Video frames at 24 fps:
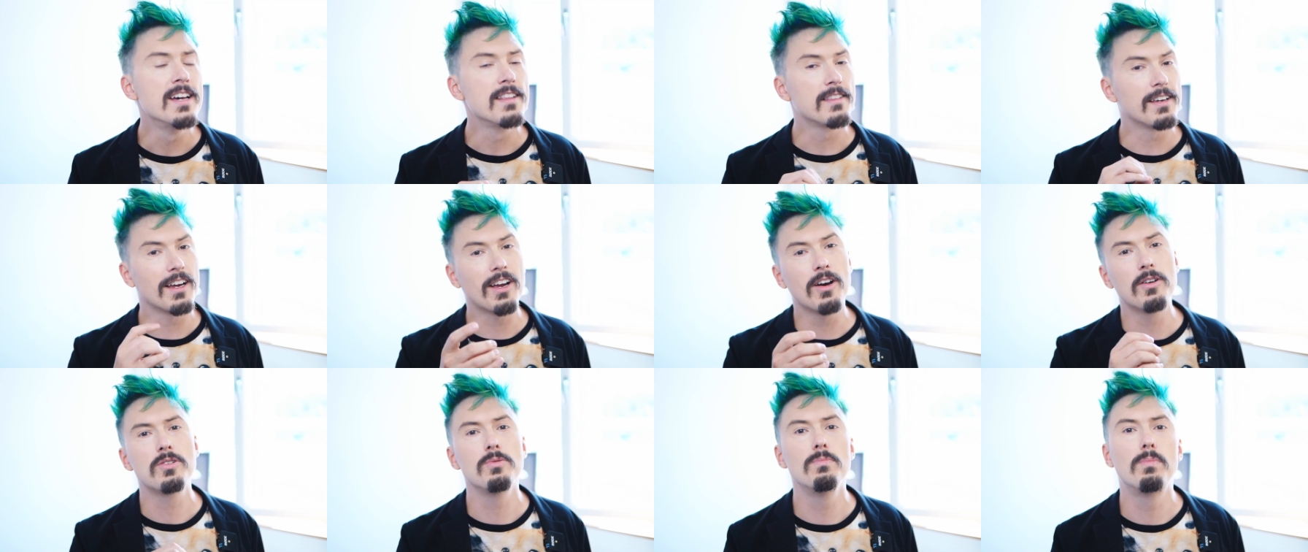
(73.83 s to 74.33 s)
then
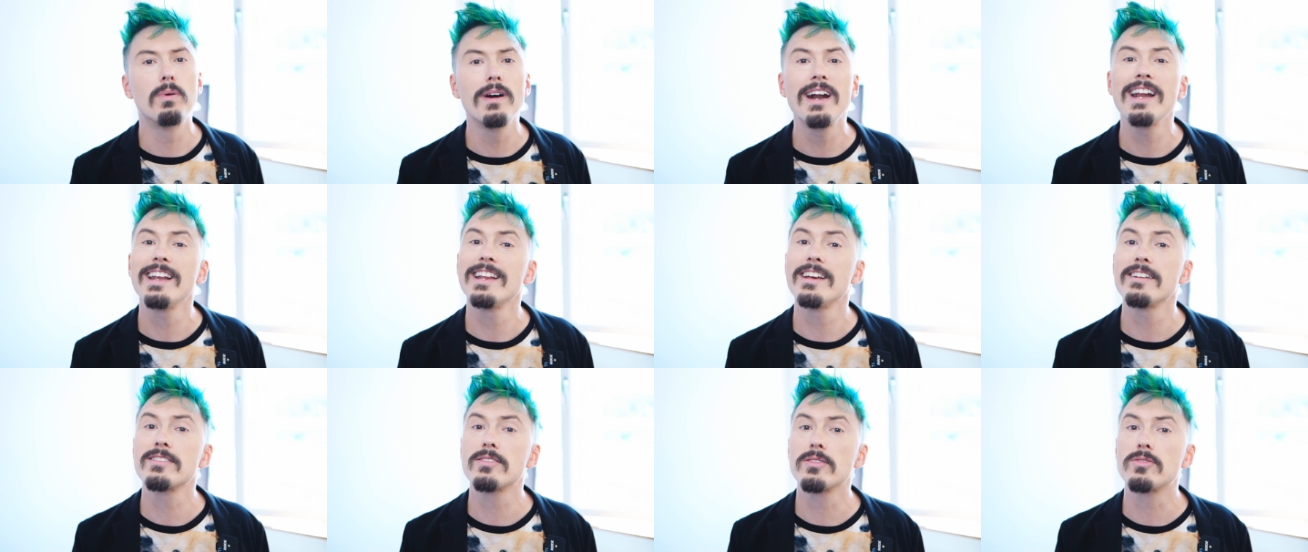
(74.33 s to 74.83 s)
go to
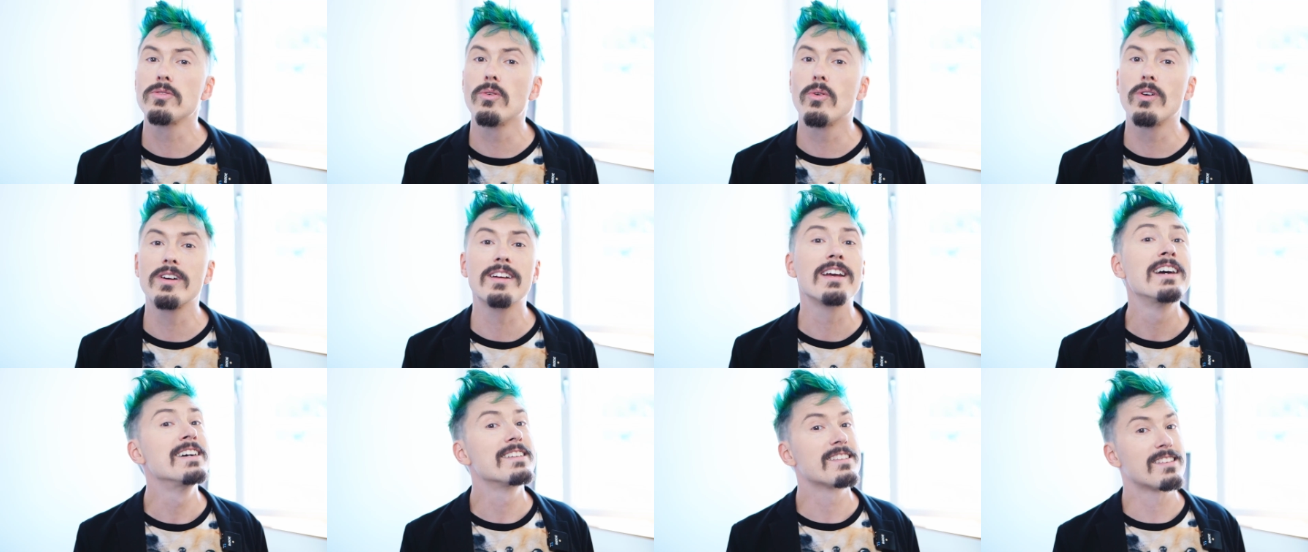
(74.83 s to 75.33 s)
brilliant dot
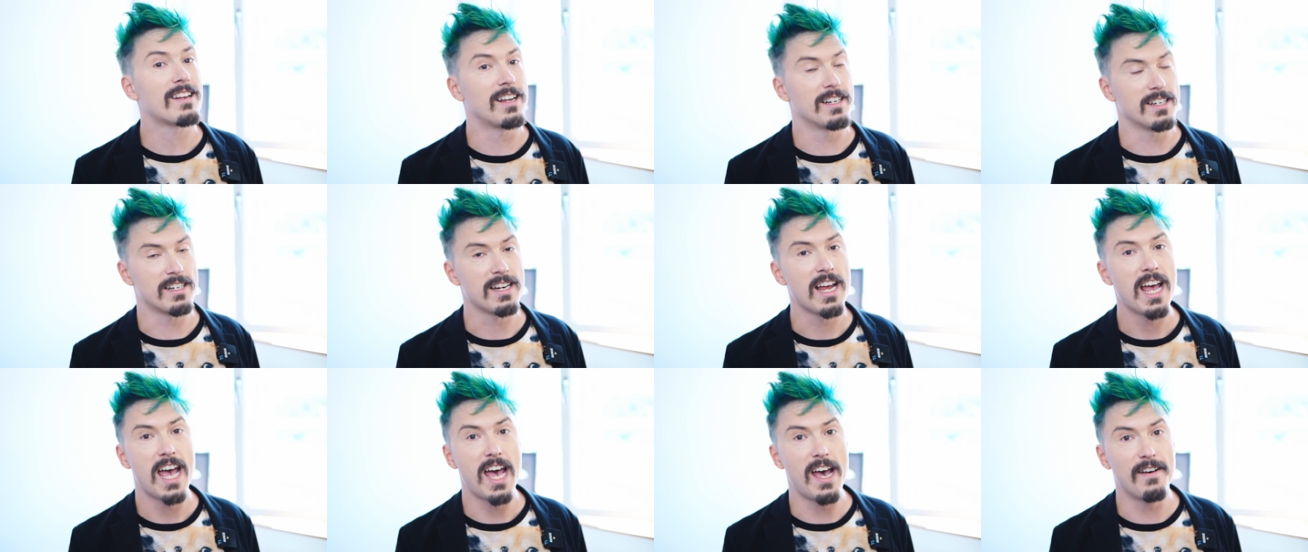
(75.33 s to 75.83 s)
org
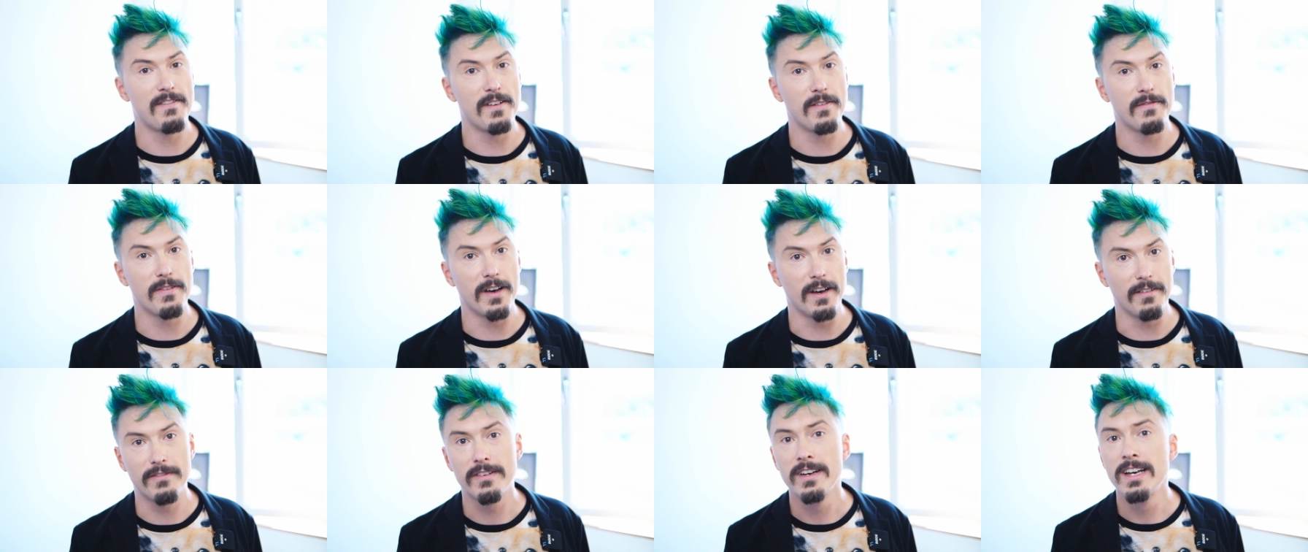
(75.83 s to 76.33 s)
slash F F
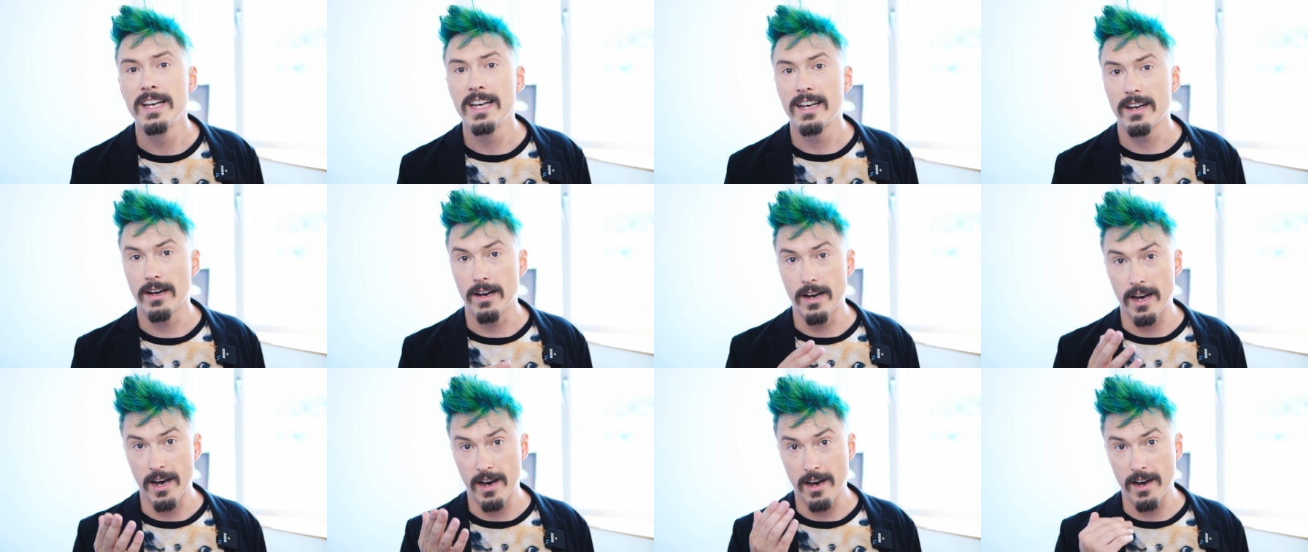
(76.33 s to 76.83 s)
F
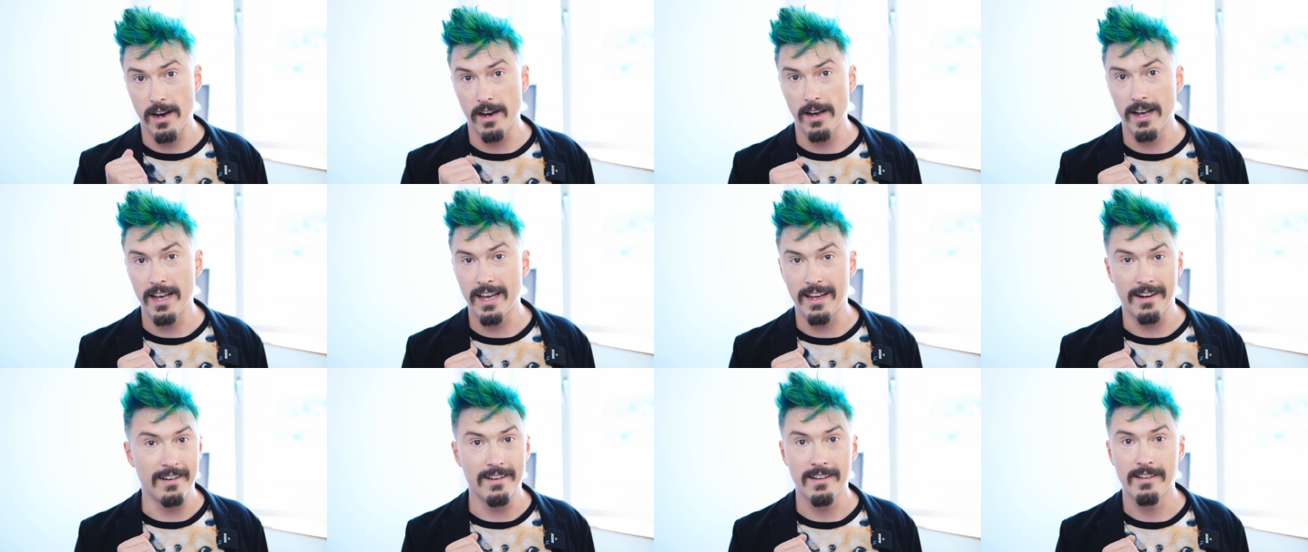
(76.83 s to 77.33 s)
uh,
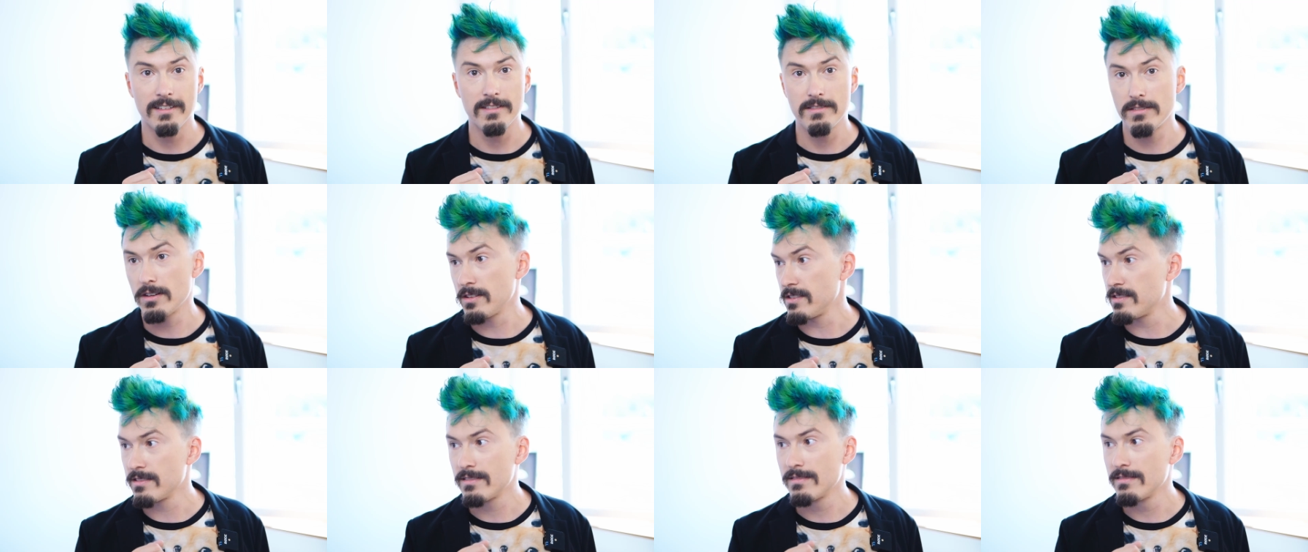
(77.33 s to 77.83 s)
and
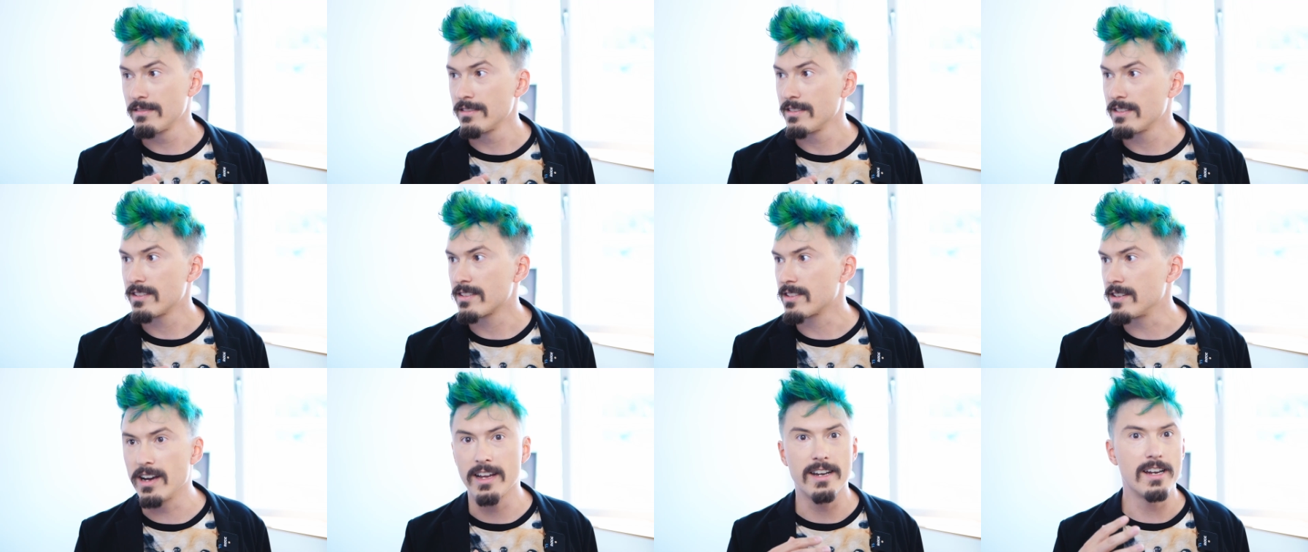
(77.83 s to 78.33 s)
just
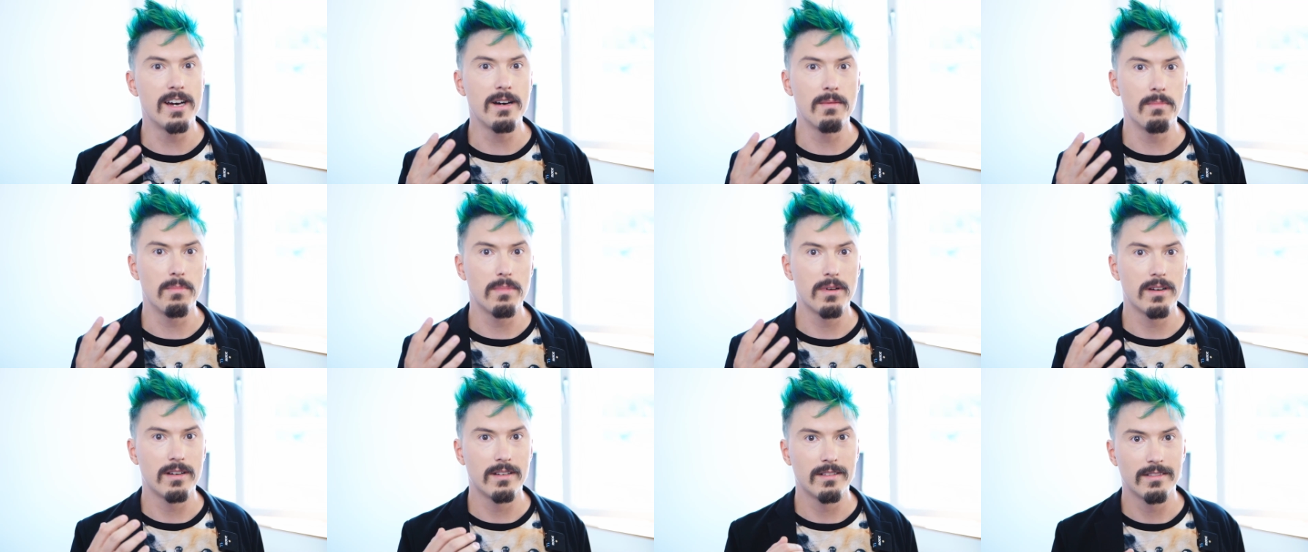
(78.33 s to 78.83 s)
sign
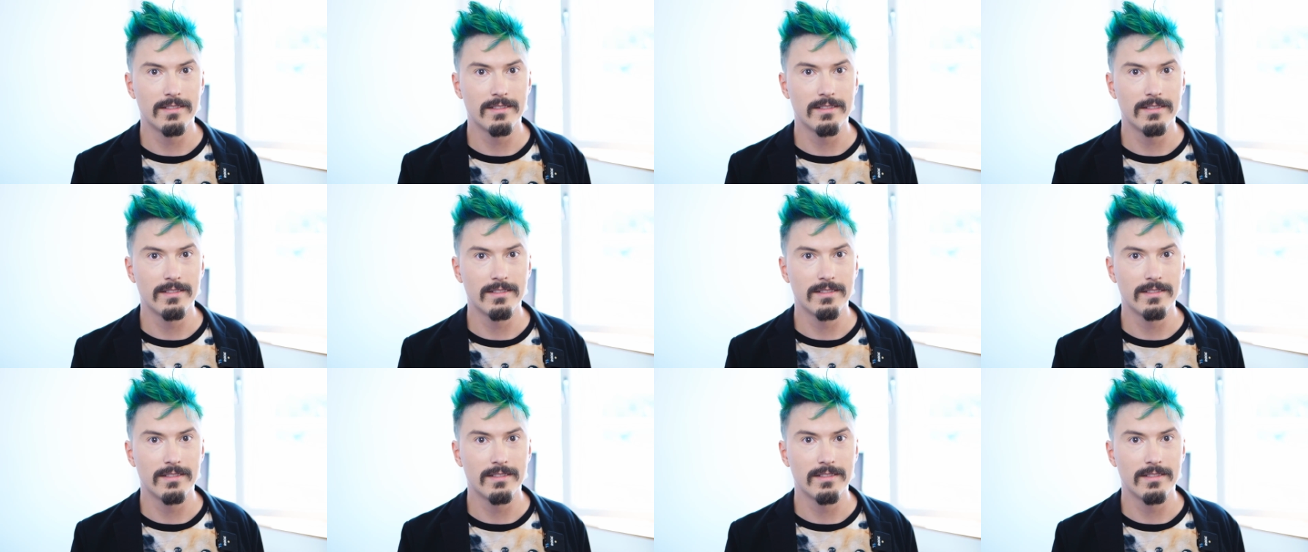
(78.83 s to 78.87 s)
up.